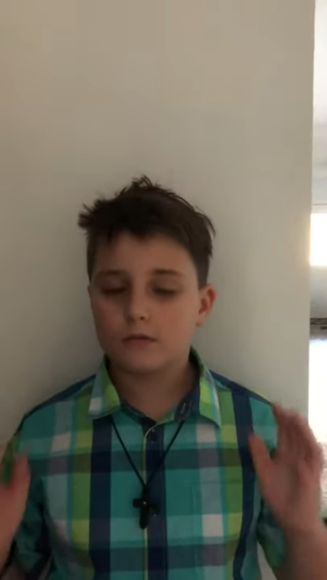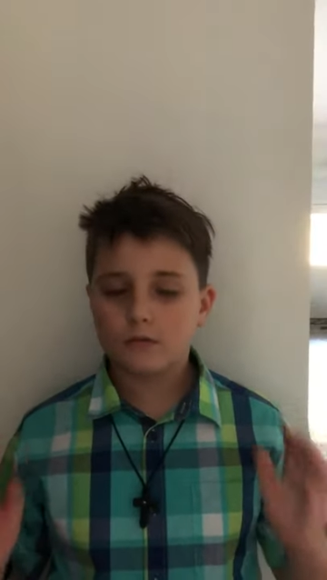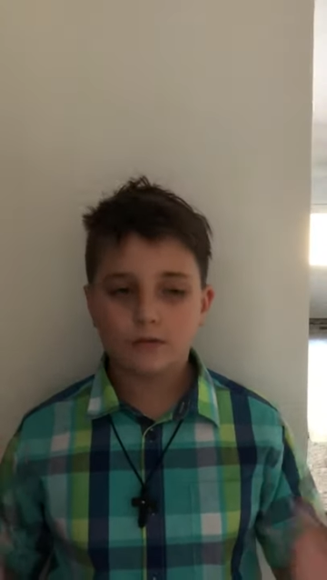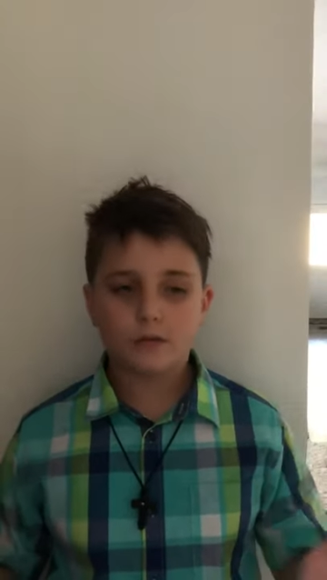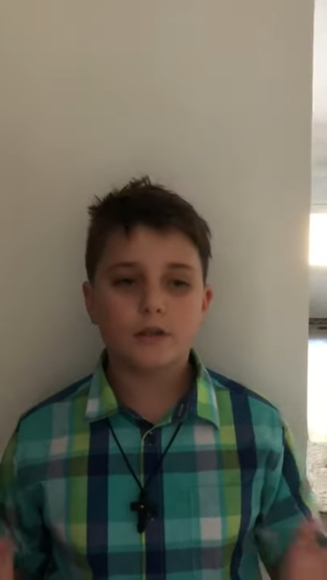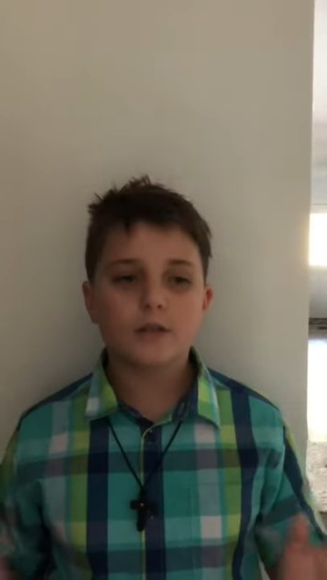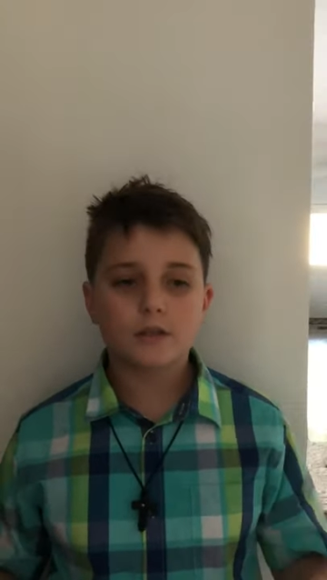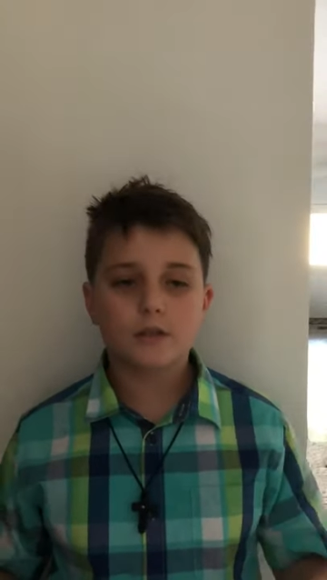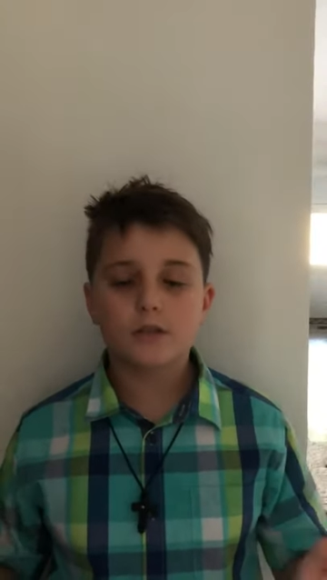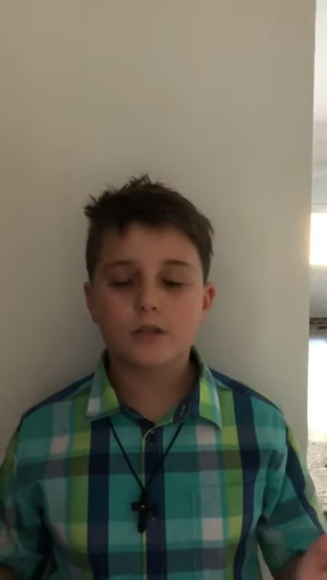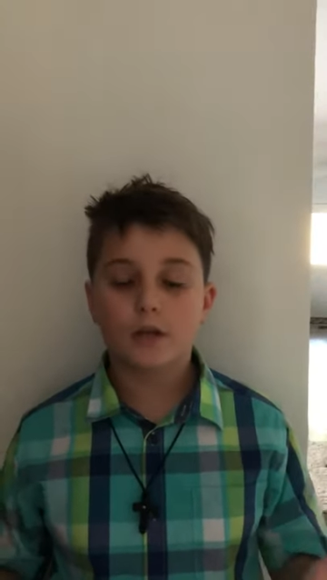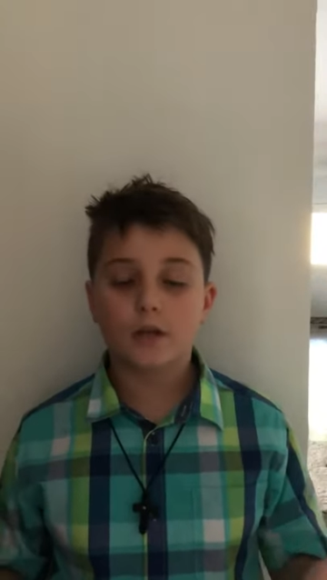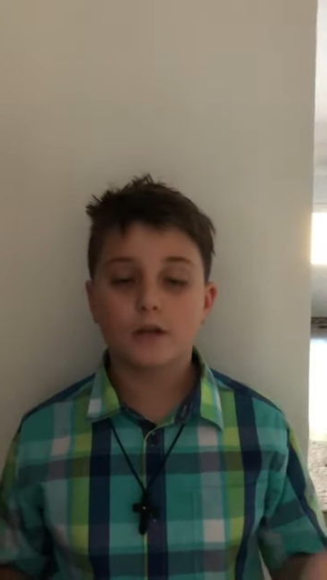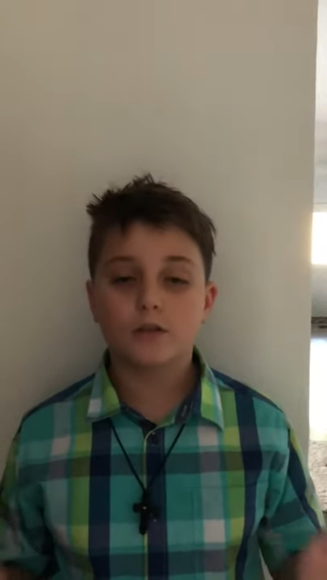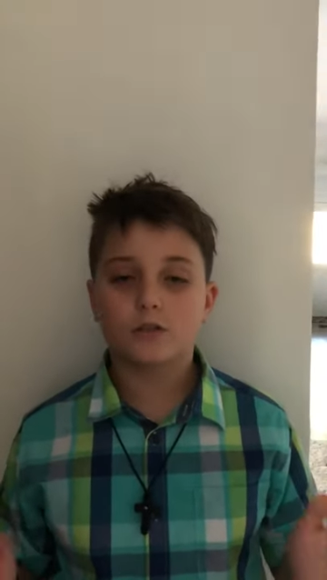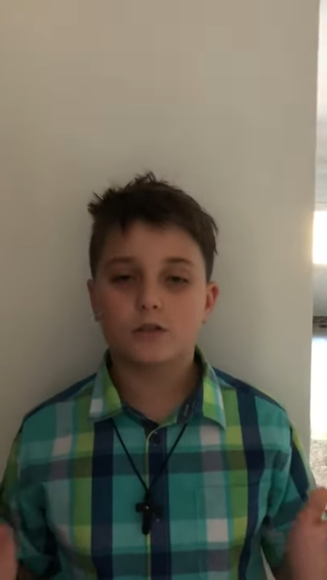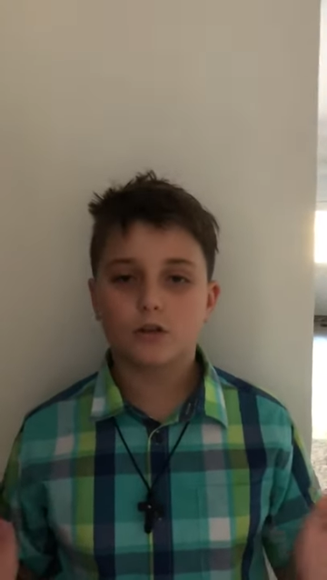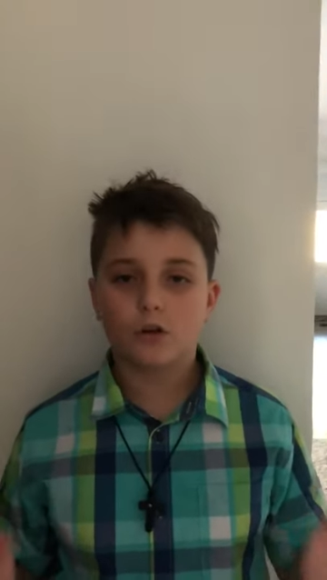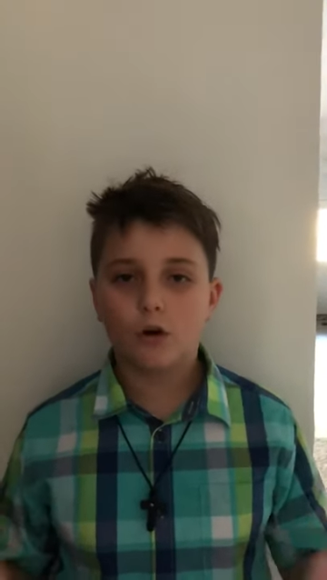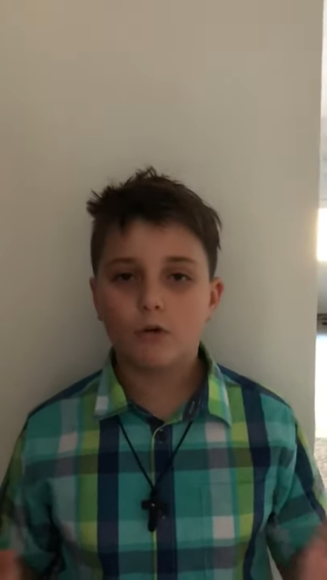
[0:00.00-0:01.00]
this
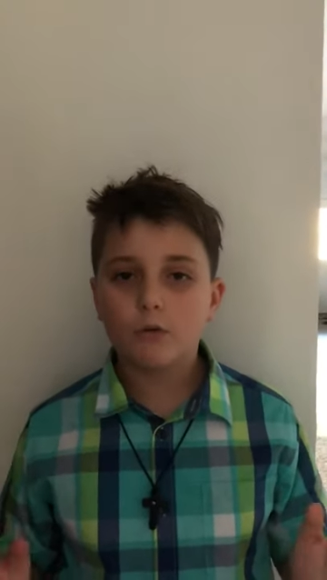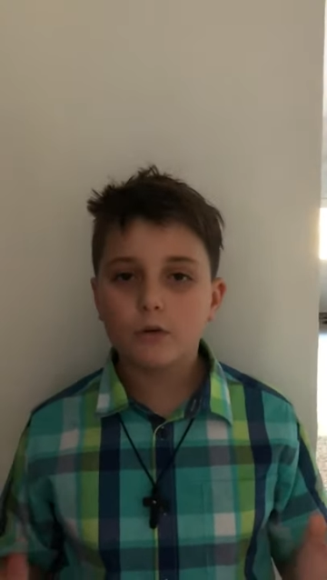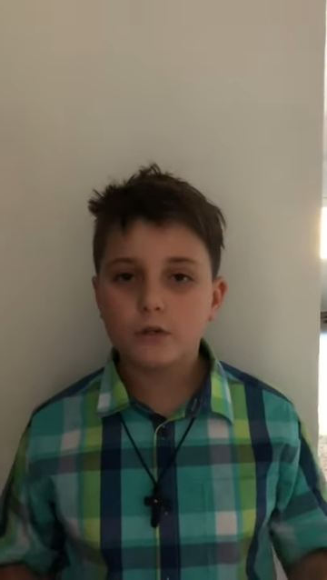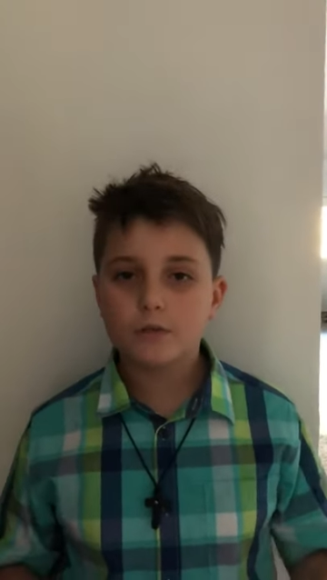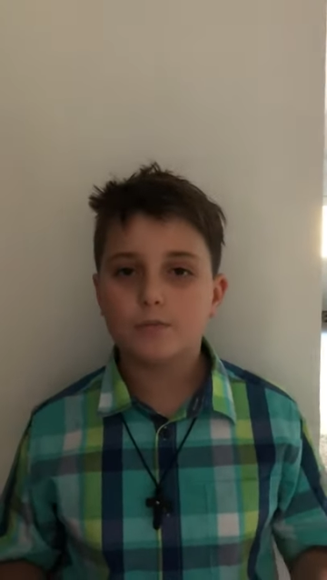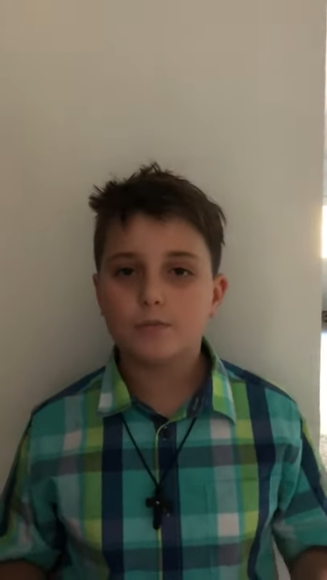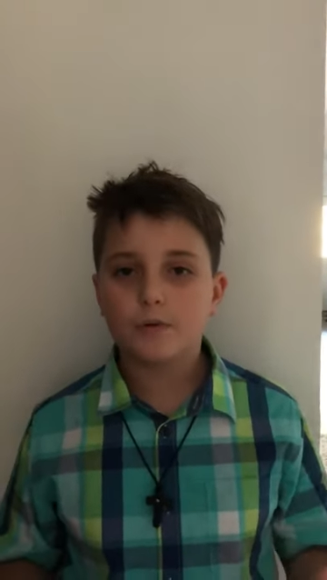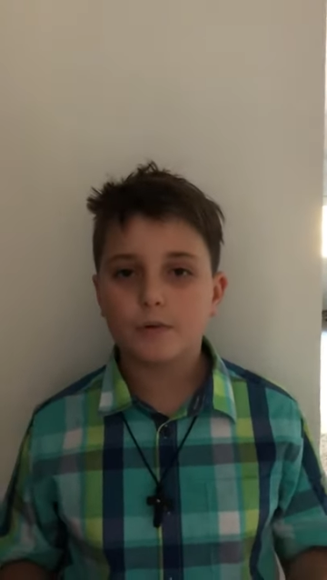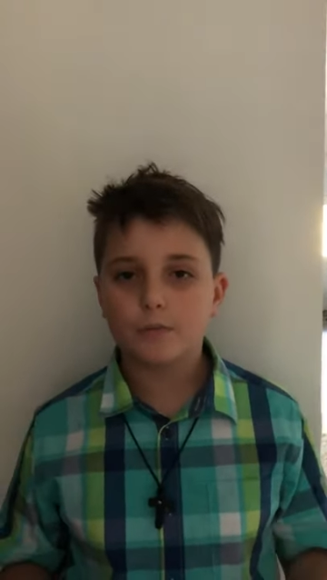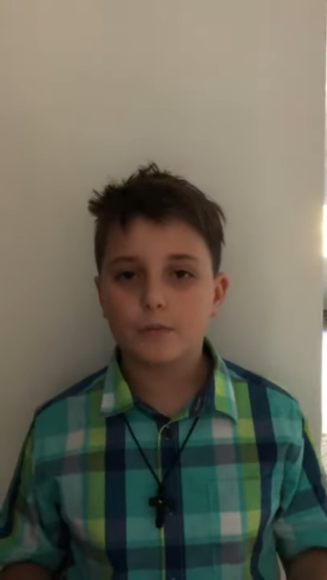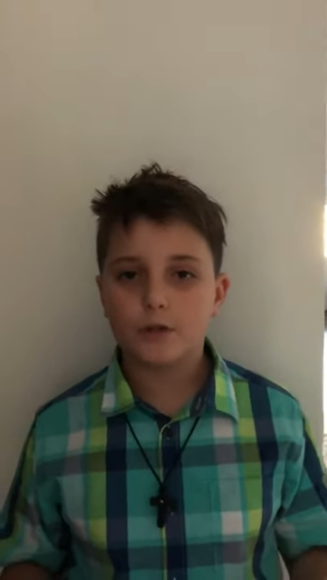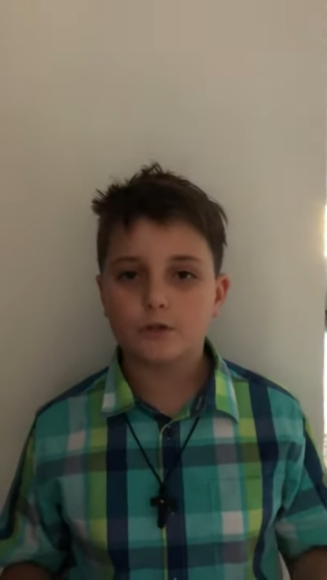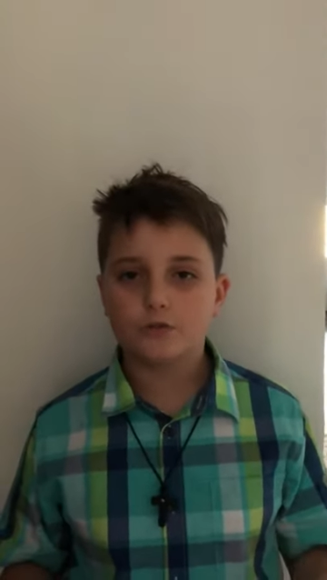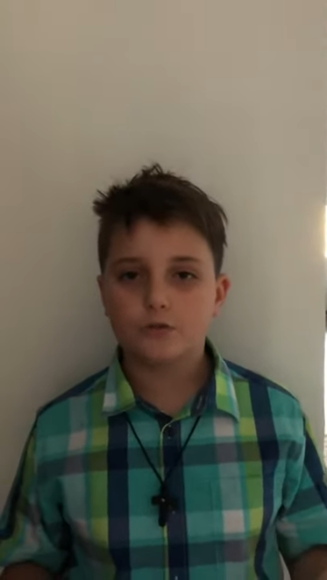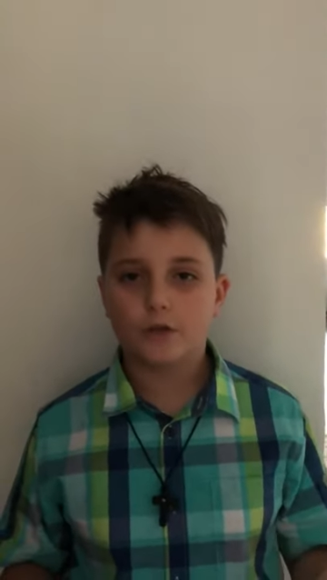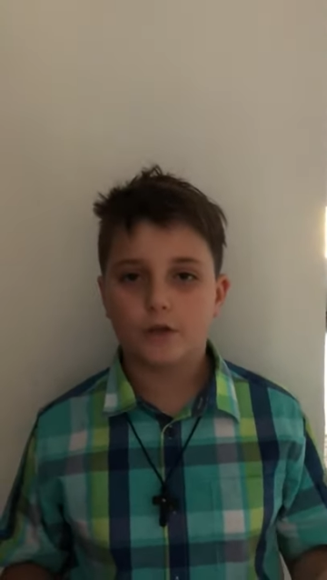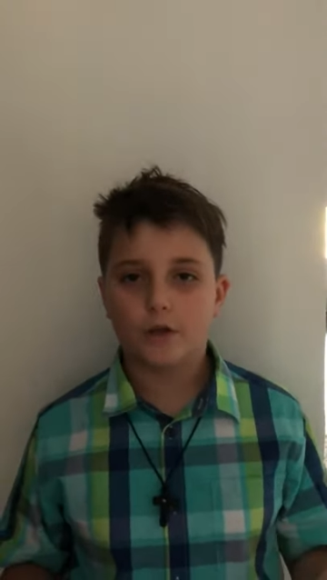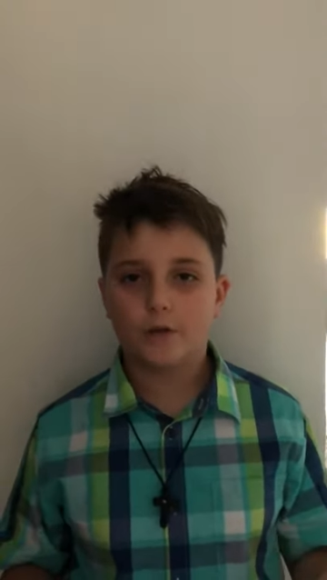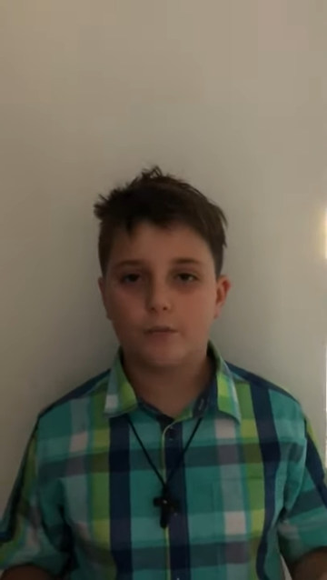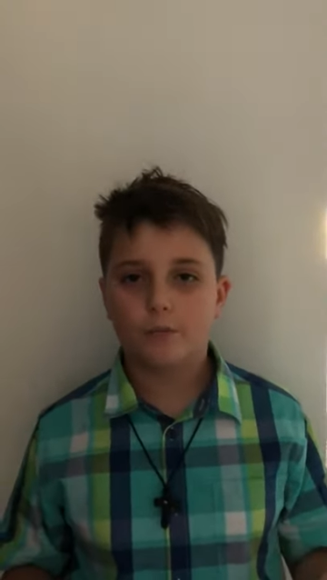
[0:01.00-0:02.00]
has always been my
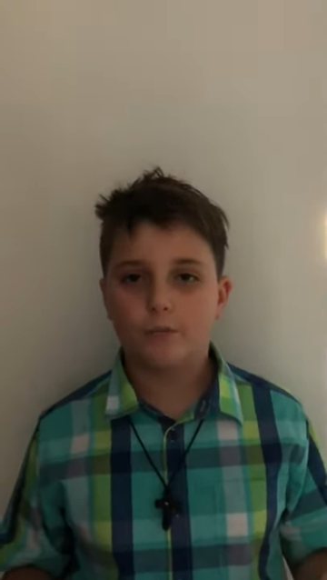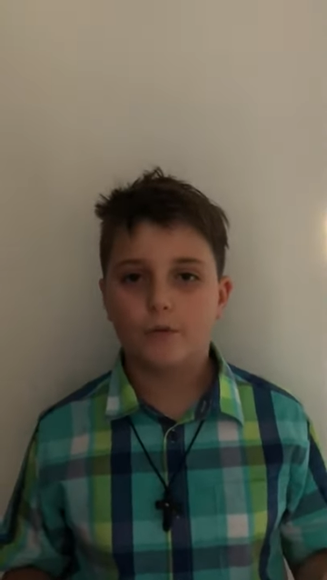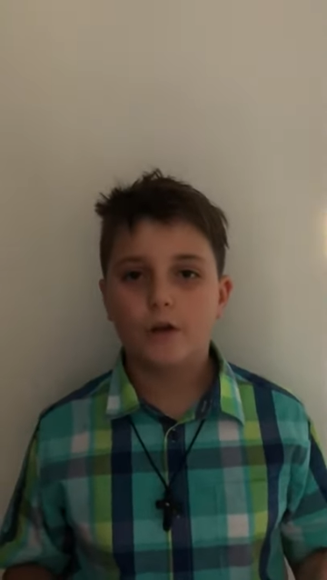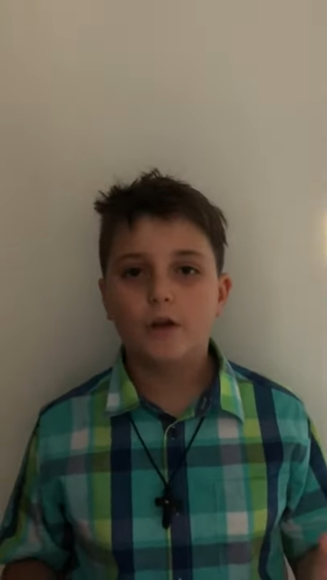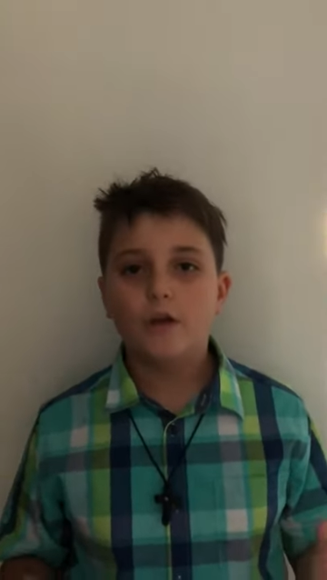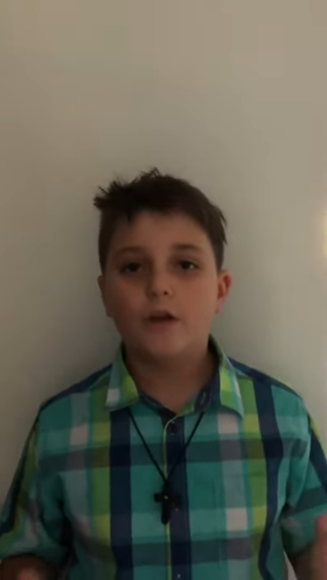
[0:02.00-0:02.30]
dream,